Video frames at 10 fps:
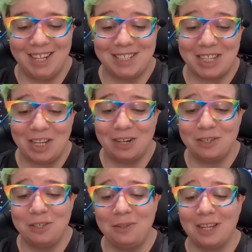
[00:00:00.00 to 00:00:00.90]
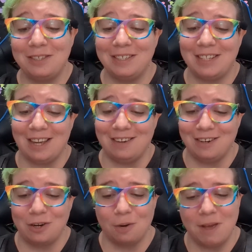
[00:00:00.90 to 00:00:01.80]
It's the year 2010,
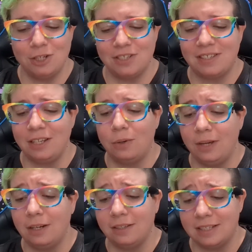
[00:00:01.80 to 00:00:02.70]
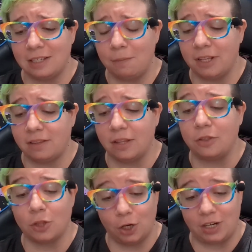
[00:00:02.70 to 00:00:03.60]
and Her Majesty Queen Elizabeth
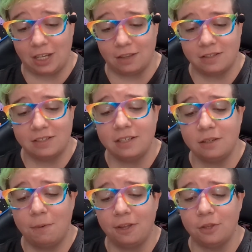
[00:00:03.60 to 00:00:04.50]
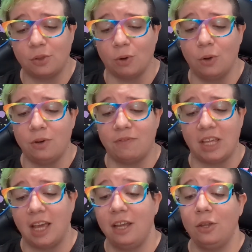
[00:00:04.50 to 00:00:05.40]
XXX sits upon the throne of
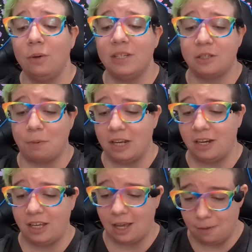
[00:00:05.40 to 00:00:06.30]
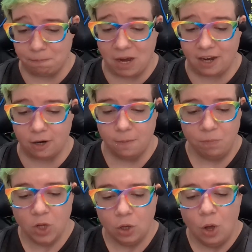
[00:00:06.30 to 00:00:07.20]
the Anglo-Hispanic Empire.
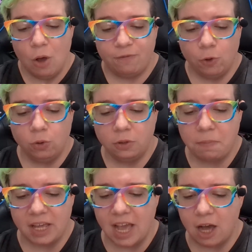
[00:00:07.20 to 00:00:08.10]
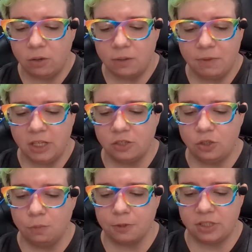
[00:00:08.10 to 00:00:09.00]
Fueled by alchemy and
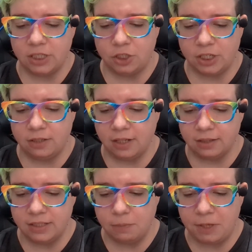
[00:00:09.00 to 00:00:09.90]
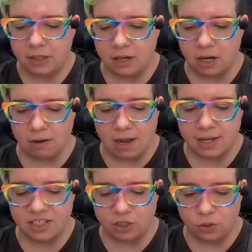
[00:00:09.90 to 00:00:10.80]
superstition, the Elizabethan era
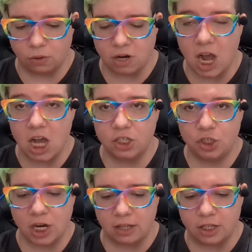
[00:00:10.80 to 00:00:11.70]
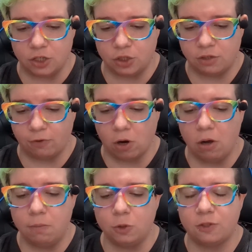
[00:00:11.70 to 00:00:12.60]
has endured unchallenged for
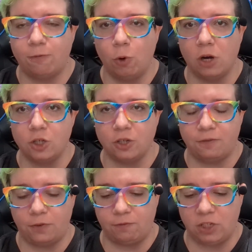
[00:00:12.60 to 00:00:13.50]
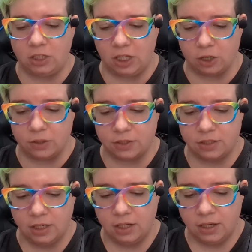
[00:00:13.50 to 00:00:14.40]
almost 450 years.